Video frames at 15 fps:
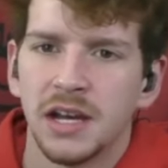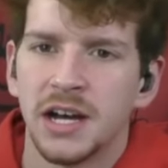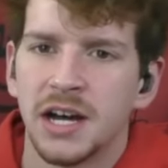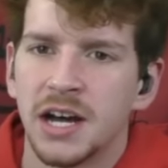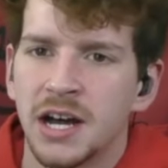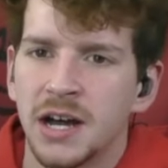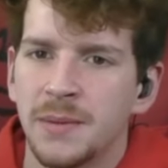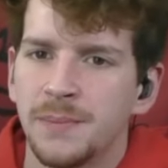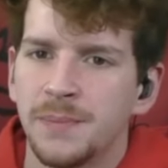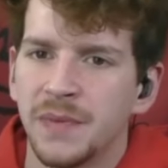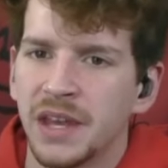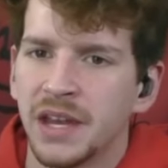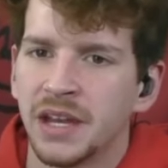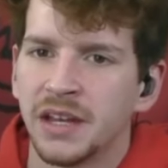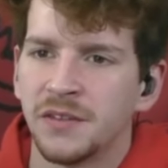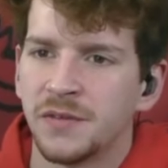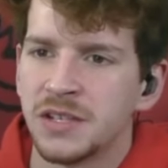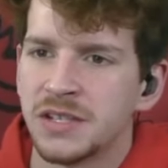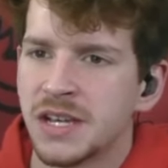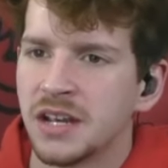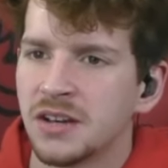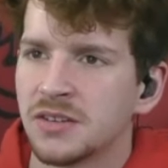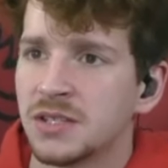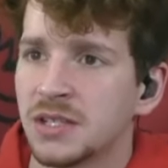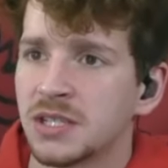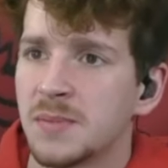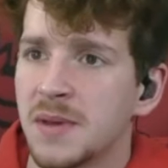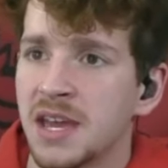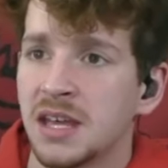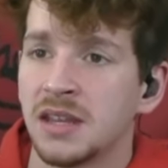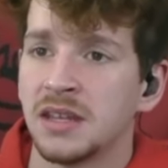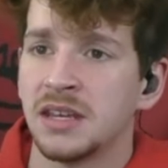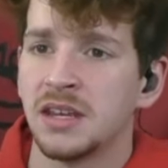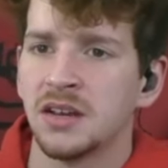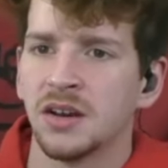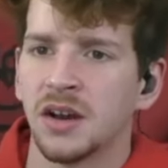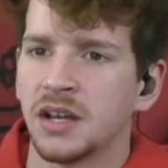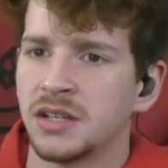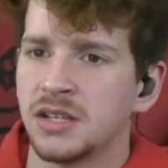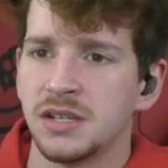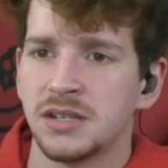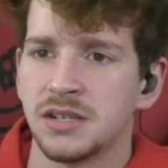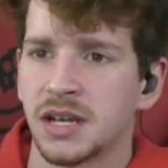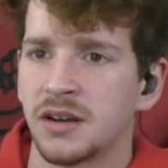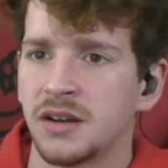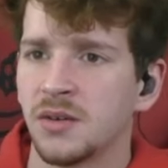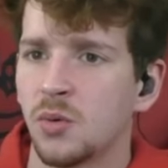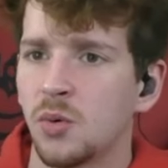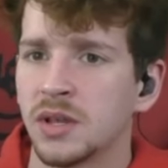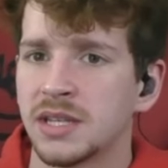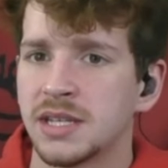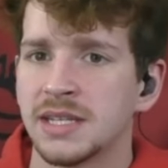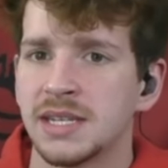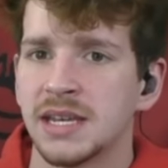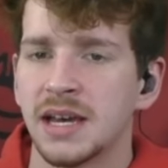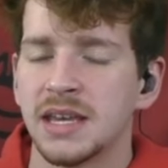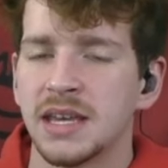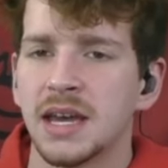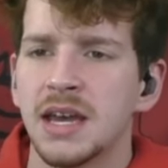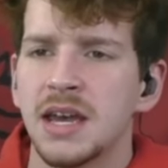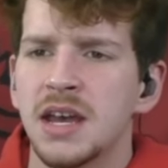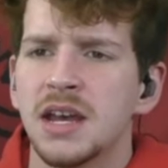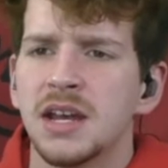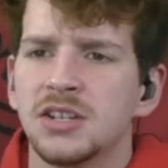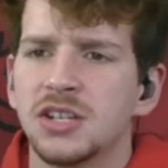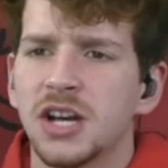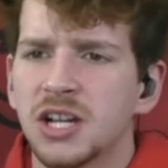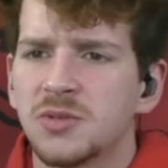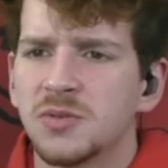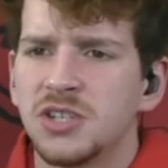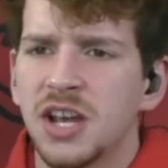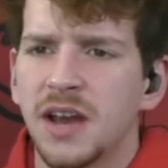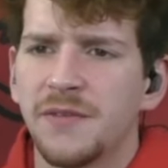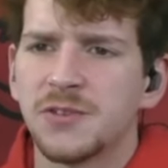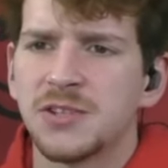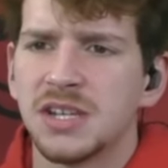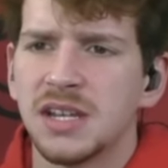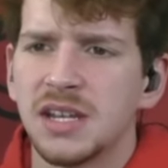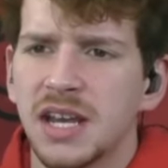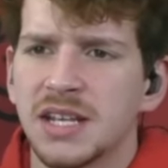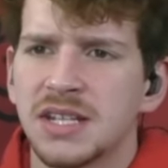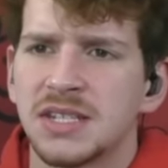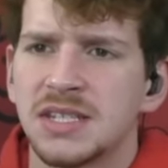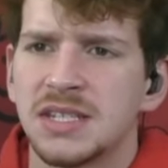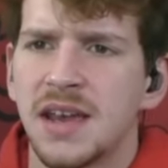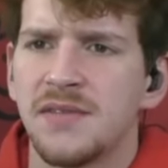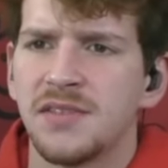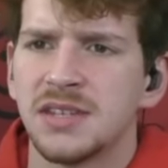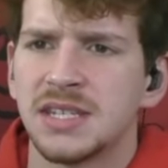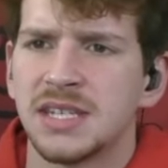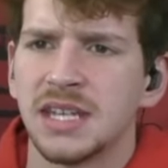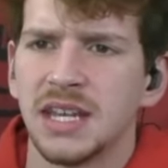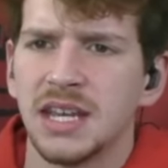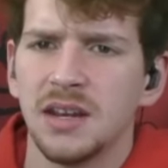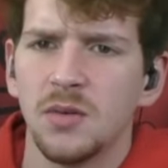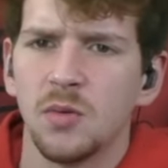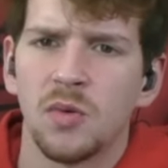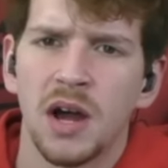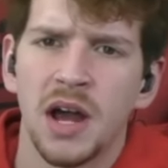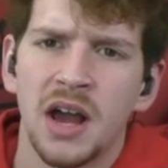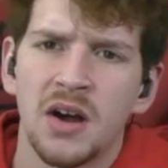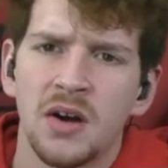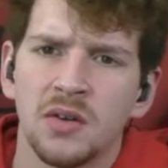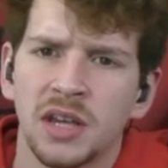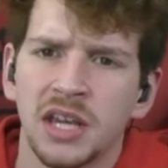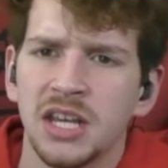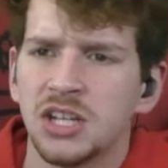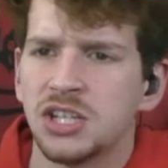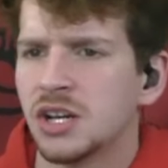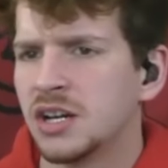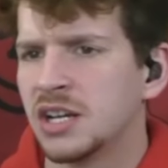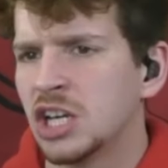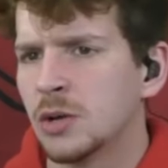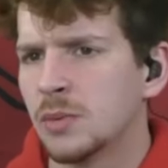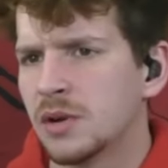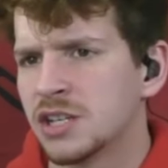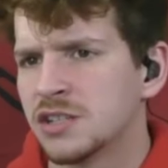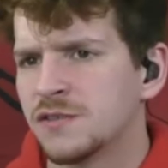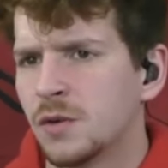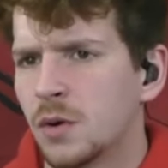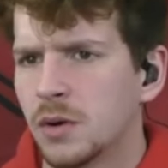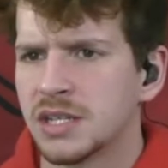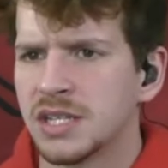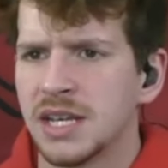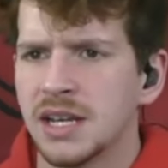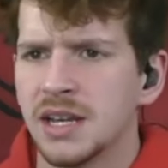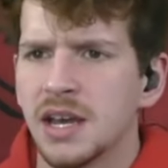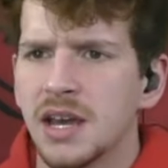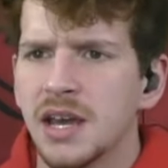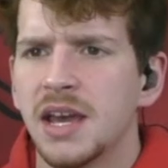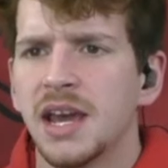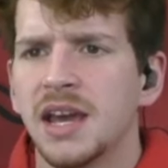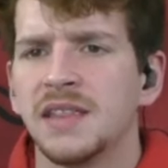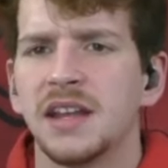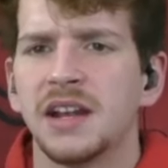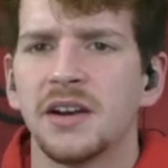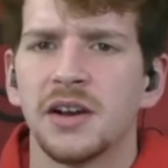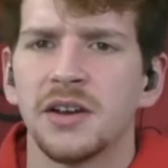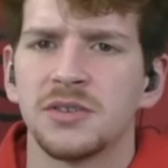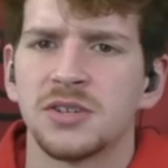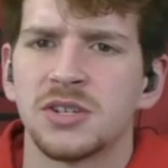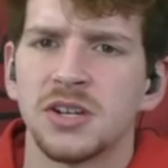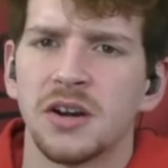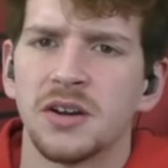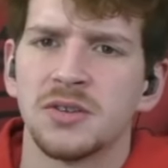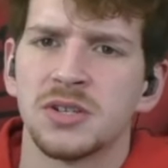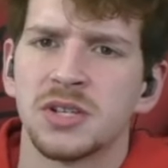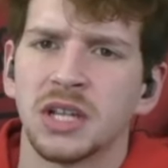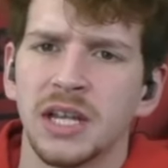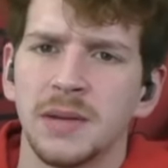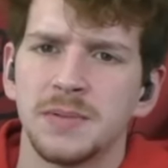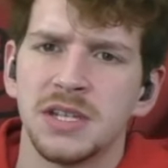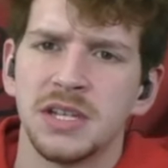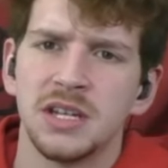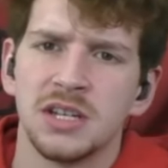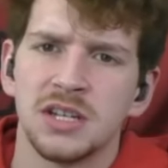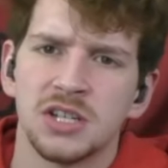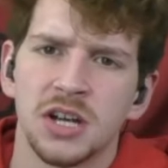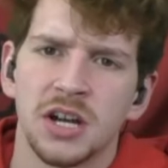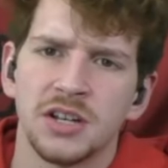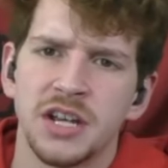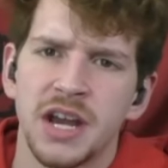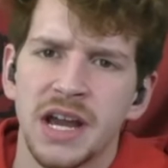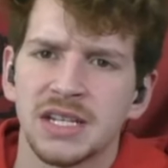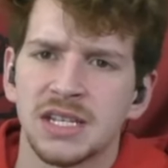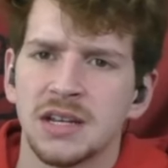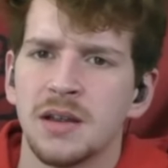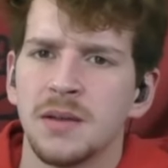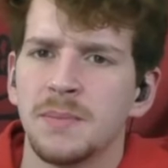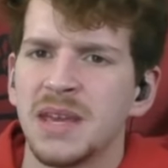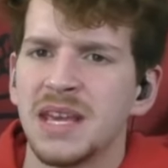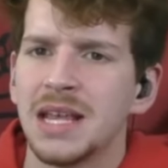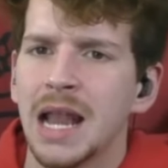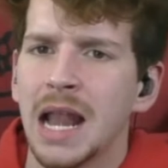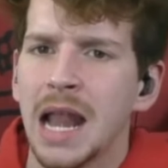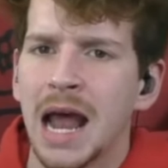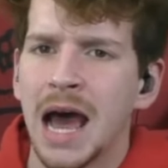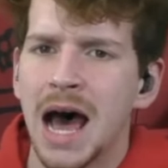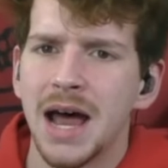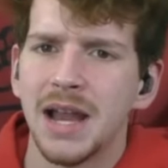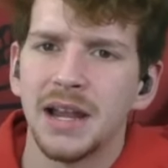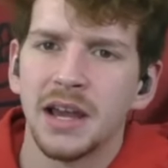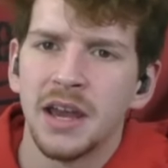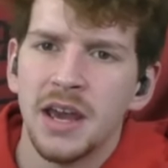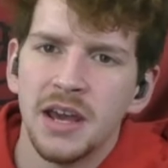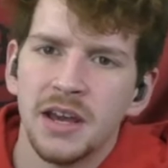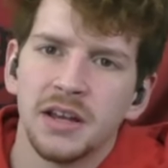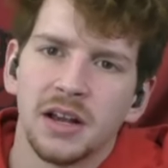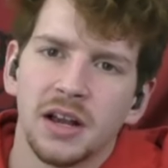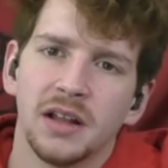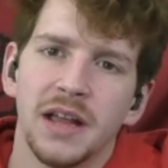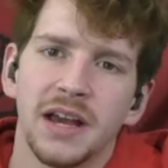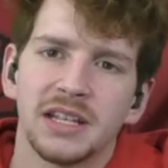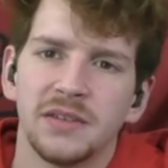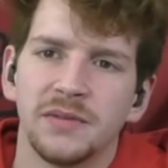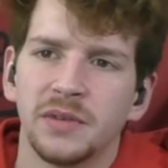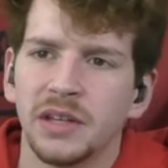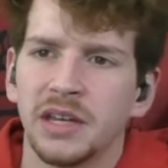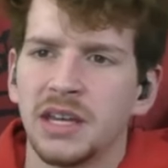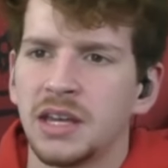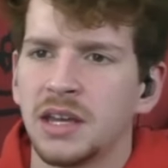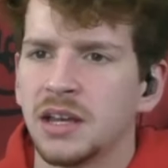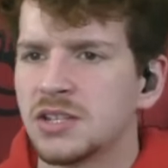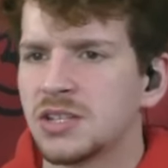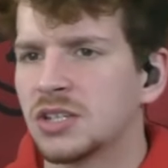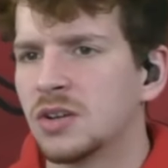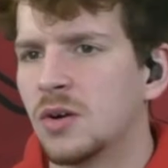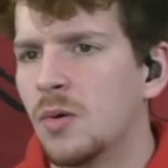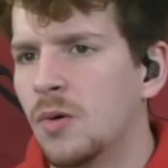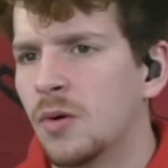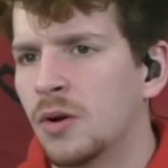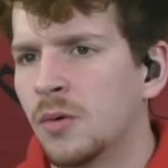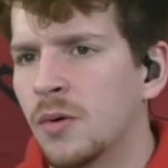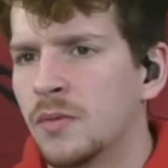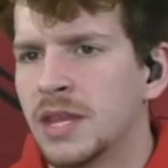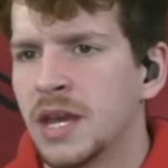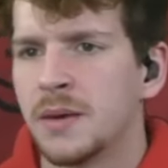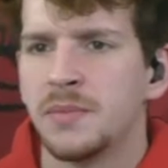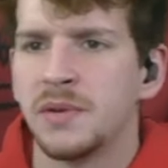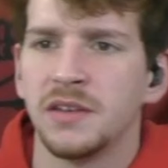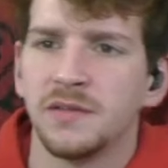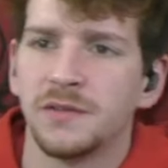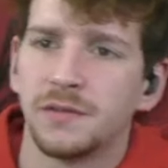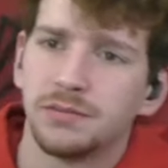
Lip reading: If he's not your 6th man of the year, I don't know what to tell you. Joshua Jefferson has 17, while Keyshawn Gilbert has 14. And then our other starters, Lipsy, Deshaun Jackson, and Milan, collectively score, what would that be?